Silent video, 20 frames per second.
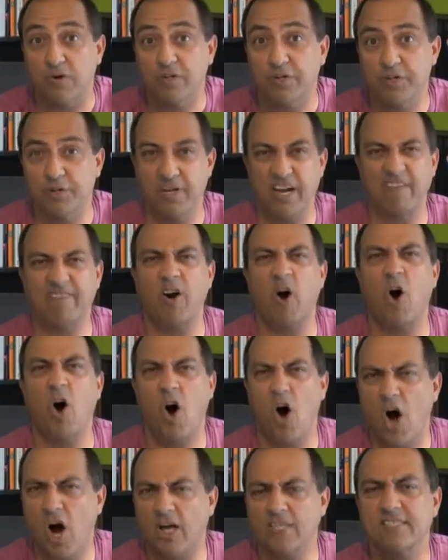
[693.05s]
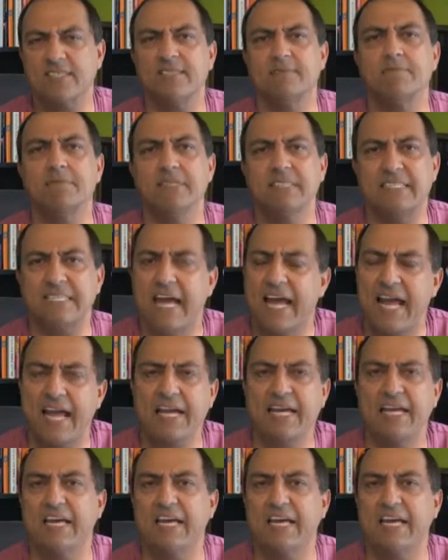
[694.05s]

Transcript: You're going to have an awesome day